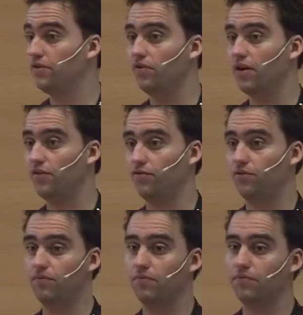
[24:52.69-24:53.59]
you have
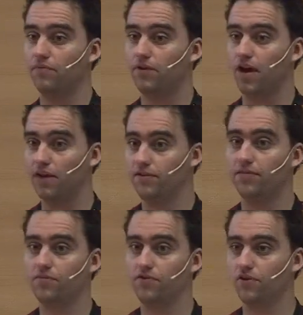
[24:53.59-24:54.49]
some
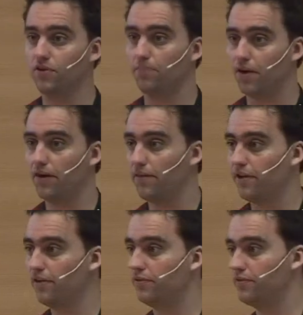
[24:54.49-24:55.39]
items you can buy there,